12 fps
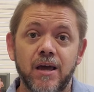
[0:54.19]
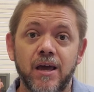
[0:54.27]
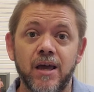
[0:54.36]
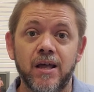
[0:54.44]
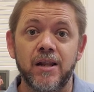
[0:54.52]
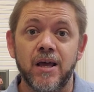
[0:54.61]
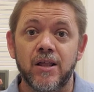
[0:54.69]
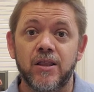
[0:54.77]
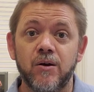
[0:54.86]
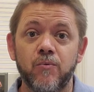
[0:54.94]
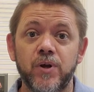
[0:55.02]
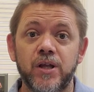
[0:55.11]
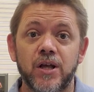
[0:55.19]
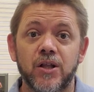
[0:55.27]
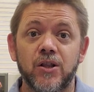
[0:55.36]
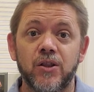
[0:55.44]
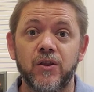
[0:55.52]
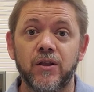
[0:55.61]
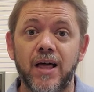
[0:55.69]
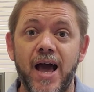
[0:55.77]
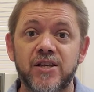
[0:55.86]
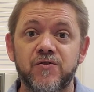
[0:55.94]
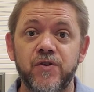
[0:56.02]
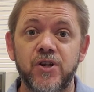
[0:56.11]
And then in the
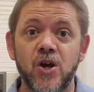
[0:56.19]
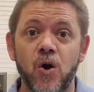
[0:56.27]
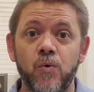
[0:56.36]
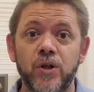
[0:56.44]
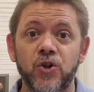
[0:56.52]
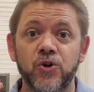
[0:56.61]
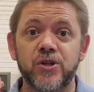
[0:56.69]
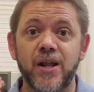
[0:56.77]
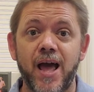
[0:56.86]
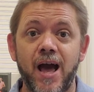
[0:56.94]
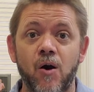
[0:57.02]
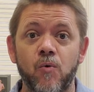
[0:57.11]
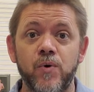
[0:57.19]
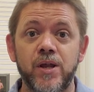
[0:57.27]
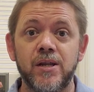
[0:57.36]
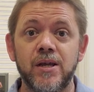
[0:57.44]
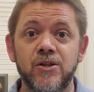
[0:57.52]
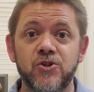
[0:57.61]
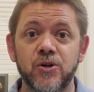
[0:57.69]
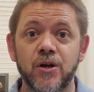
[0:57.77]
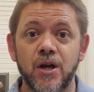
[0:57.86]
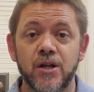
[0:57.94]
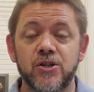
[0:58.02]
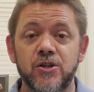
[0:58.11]
last video, we looked at how we need to
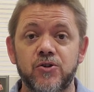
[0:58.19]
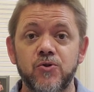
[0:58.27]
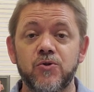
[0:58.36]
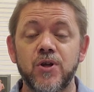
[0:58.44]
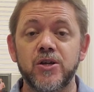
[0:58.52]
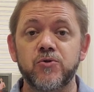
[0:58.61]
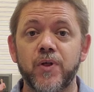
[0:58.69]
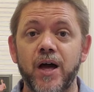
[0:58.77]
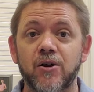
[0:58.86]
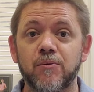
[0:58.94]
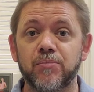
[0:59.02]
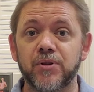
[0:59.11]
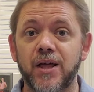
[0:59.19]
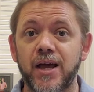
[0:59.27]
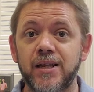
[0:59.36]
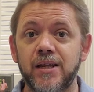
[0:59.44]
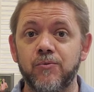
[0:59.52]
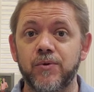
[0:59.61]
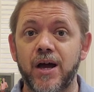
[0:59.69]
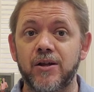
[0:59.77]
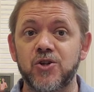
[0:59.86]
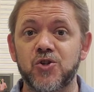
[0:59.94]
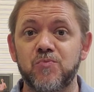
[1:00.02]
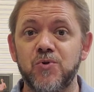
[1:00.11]
do things without complaining,
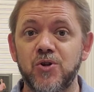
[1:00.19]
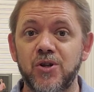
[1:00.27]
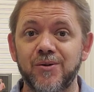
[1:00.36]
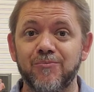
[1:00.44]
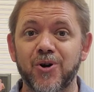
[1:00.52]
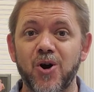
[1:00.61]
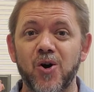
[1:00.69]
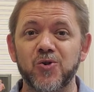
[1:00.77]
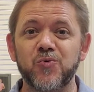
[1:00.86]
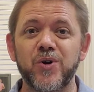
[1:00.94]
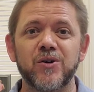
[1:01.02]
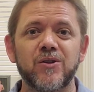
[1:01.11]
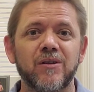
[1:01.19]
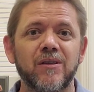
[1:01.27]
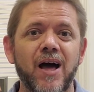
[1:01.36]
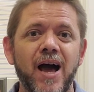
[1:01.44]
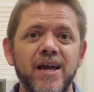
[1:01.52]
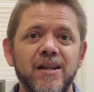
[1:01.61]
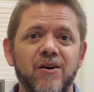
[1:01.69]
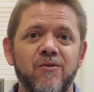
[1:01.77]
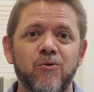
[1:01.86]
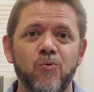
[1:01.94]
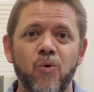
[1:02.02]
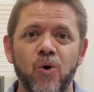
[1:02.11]
without disputing, because we are the light
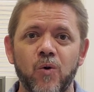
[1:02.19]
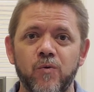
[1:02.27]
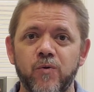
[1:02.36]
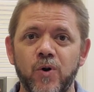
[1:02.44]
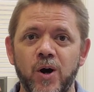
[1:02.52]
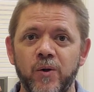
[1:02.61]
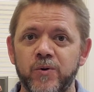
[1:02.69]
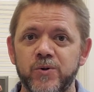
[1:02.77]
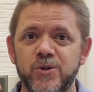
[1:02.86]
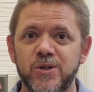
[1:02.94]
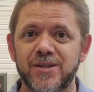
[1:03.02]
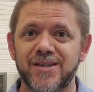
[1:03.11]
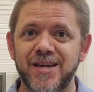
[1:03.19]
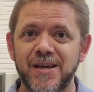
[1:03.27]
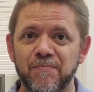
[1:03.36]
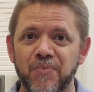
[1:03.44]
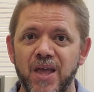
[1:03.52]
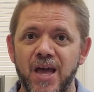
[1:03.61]
of the world for others to see.